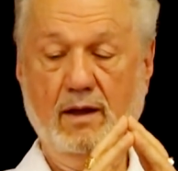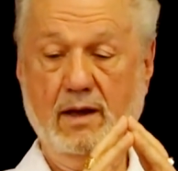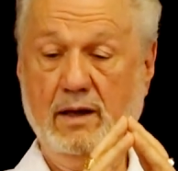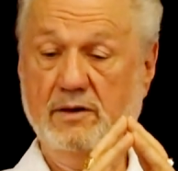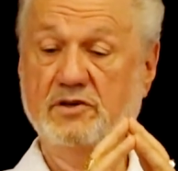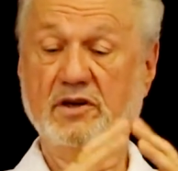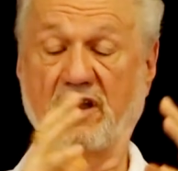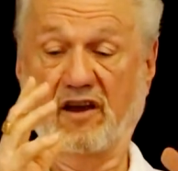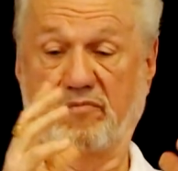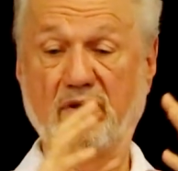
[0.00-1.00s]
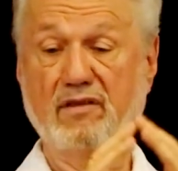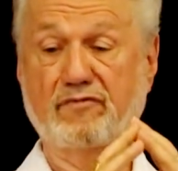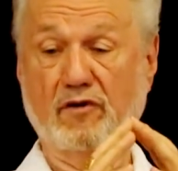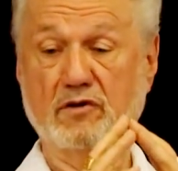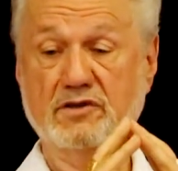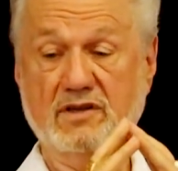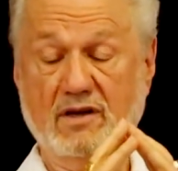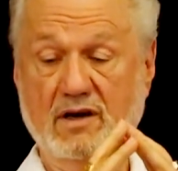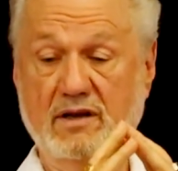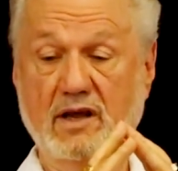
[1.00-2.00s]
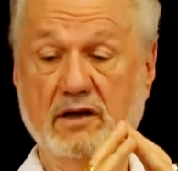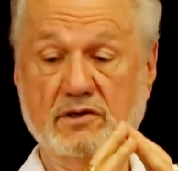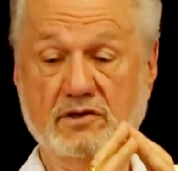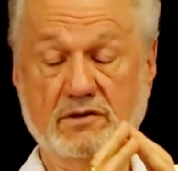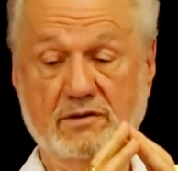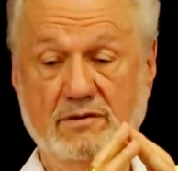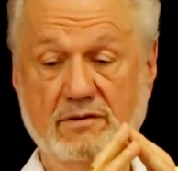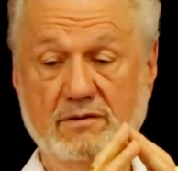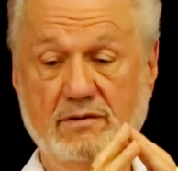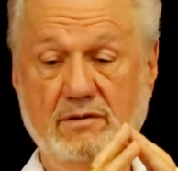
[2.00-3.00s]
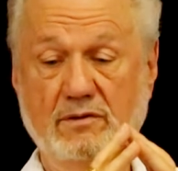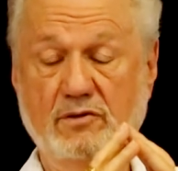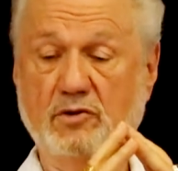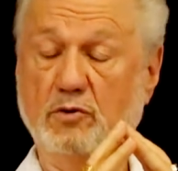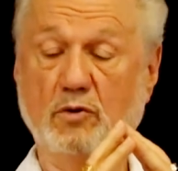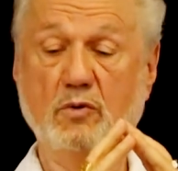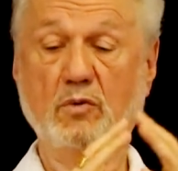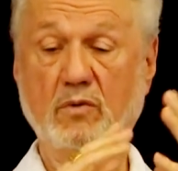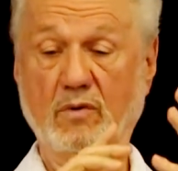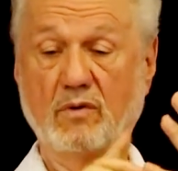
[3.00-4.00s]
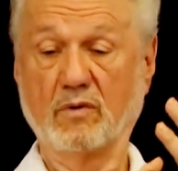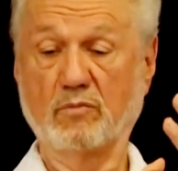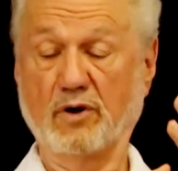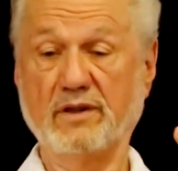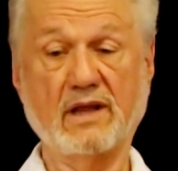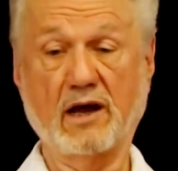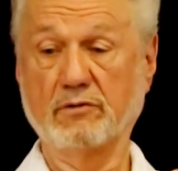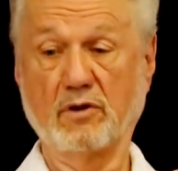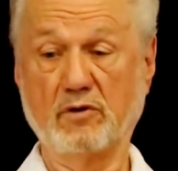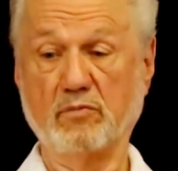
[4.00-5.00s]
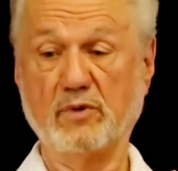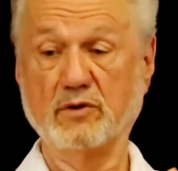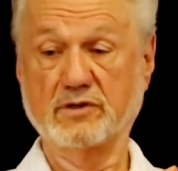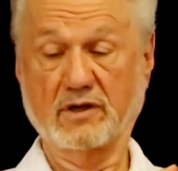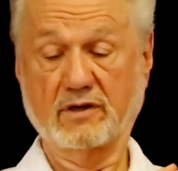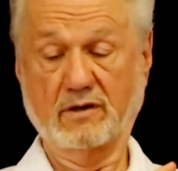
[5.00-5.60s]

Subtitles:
and she gave me the first Adesh to bring down the new music.